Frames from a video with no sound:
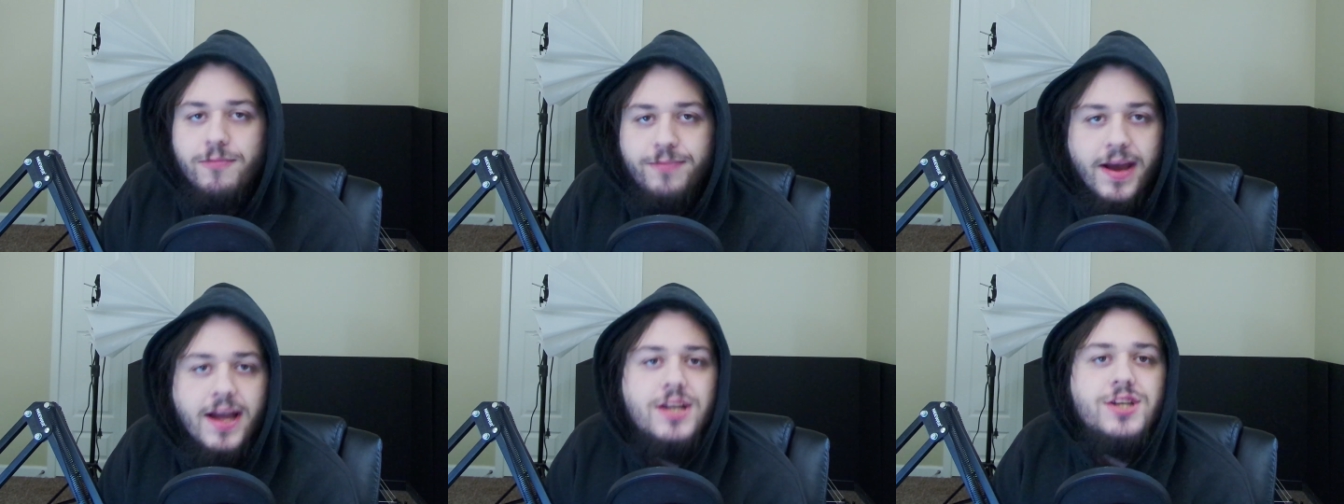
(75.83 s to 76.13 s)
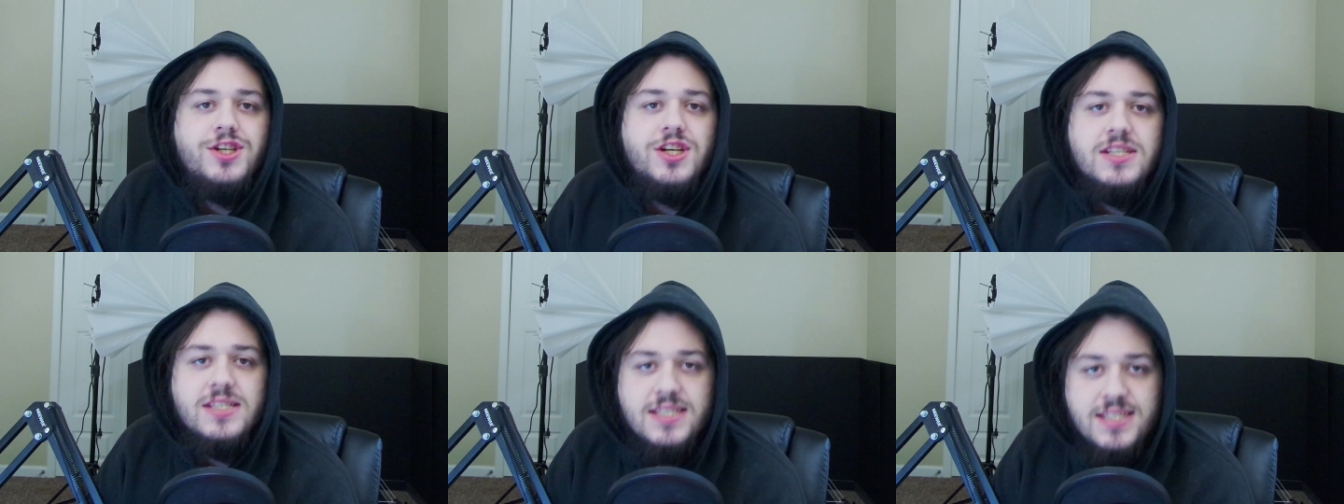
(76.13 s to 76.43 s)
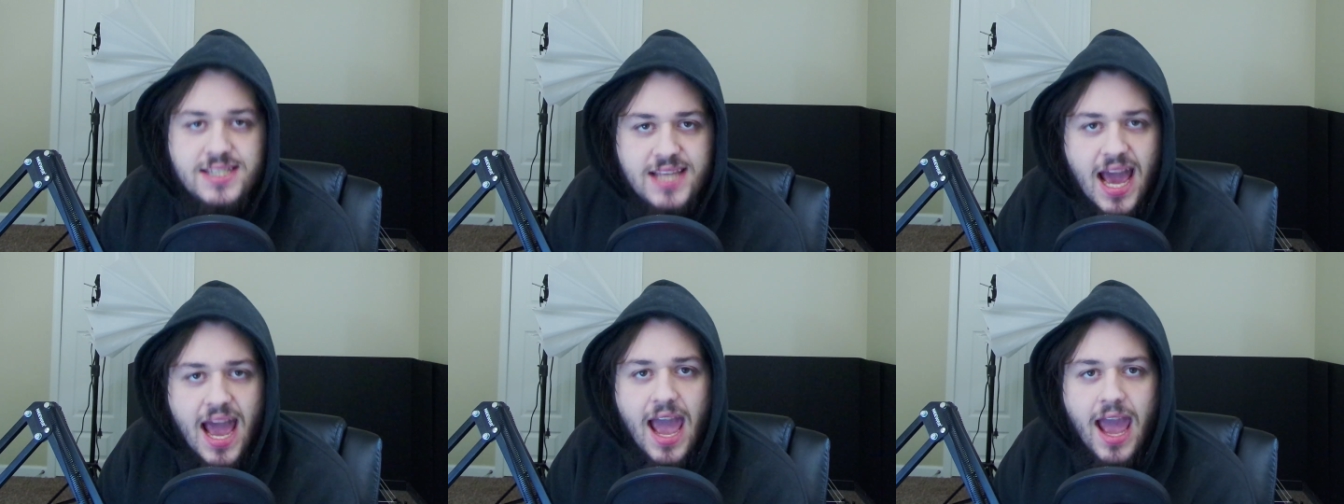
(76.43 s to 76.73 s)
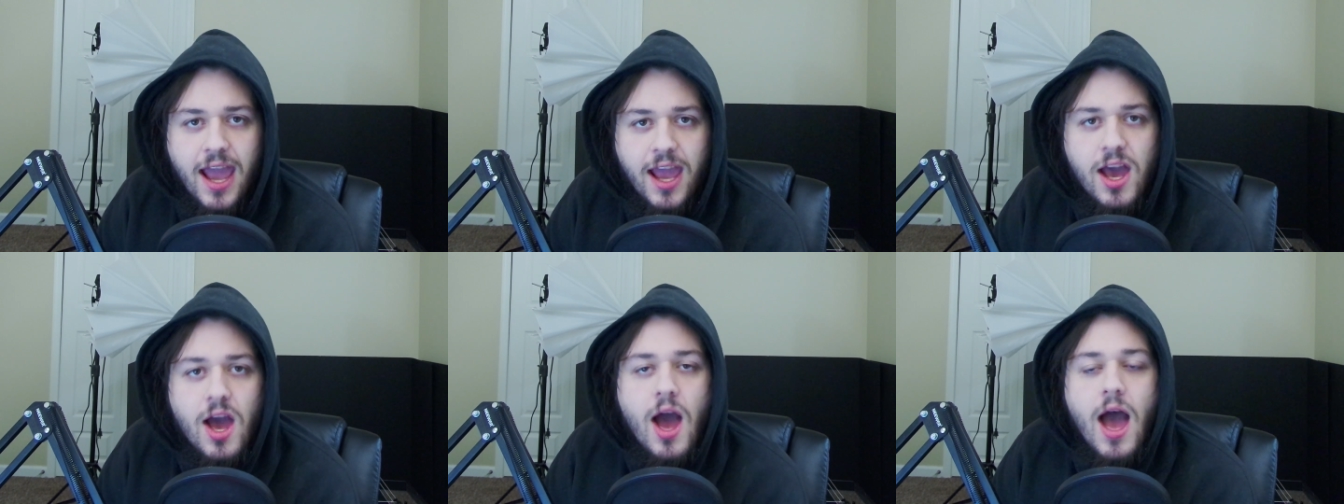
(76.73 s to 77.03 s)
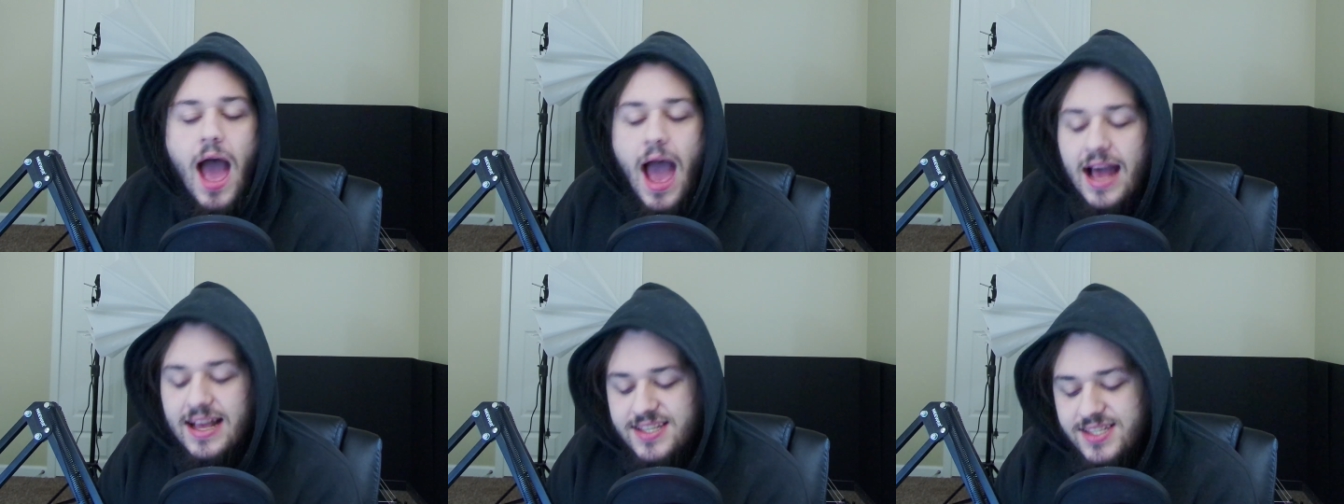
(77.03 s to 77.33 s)
Vengeance Day
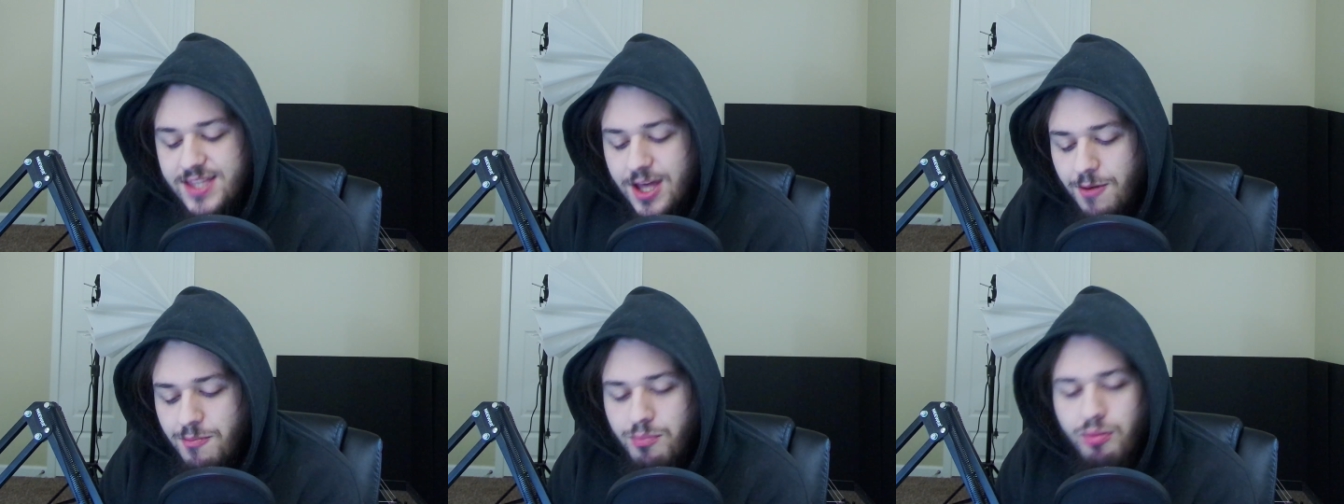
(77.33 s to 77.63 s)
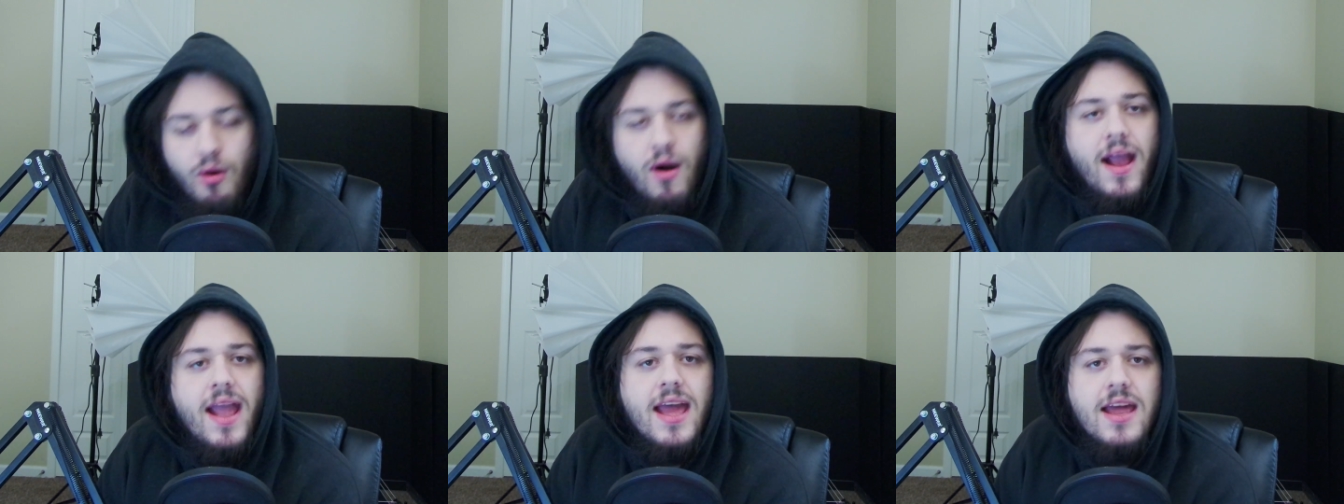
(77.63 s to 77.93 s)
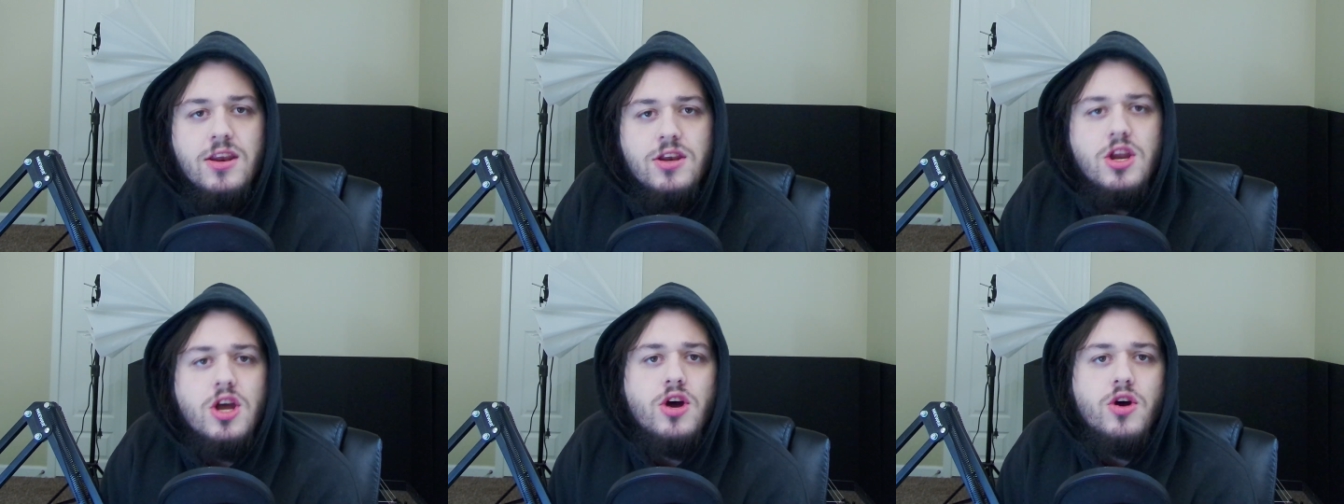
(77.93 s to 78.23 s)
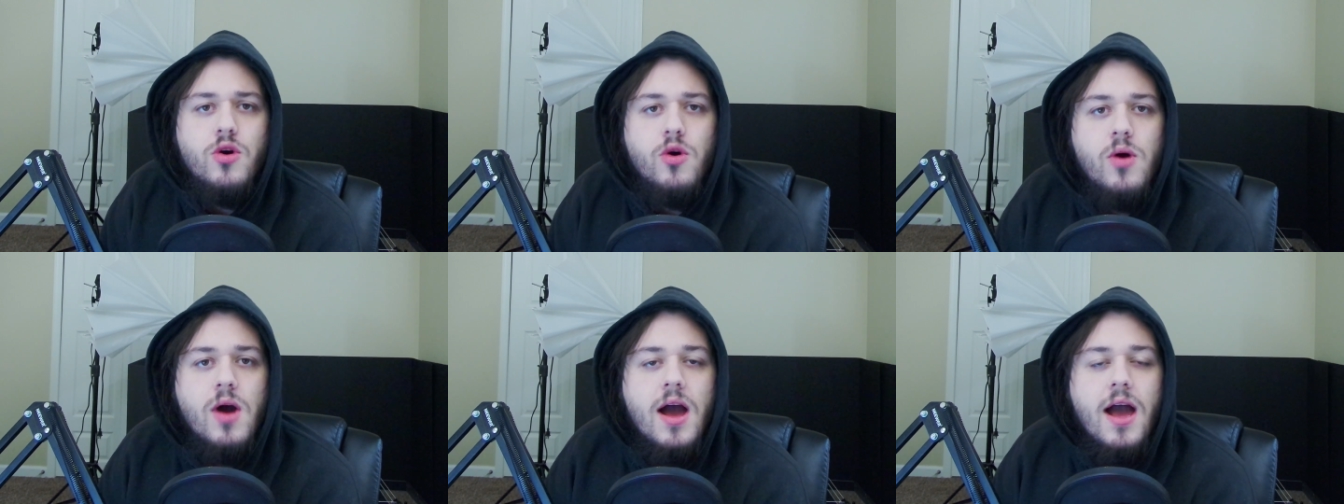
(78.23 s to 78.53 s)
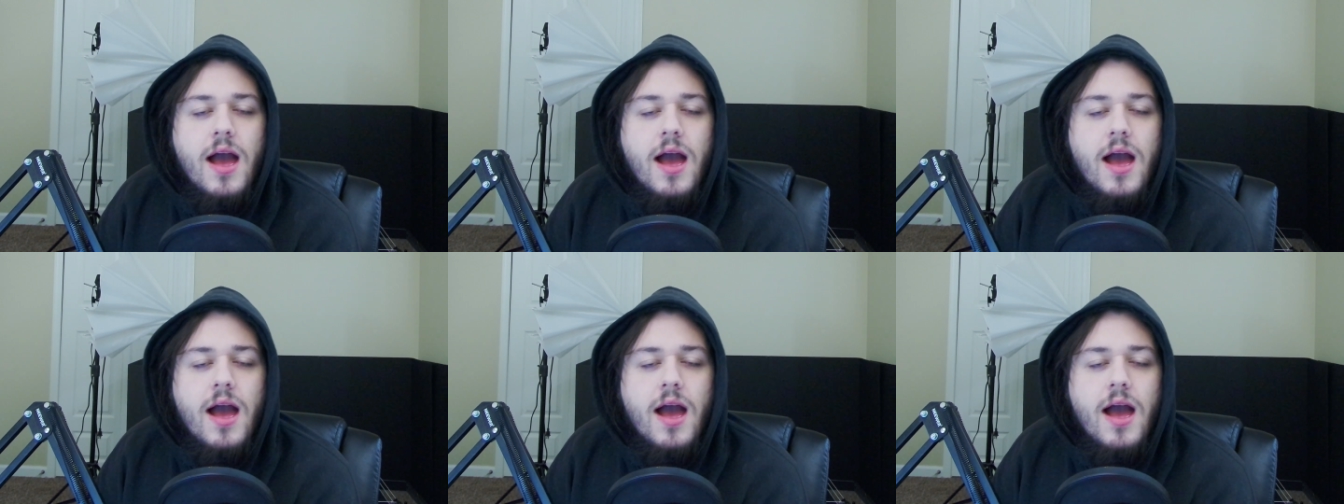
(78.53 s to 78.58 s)
as the brand new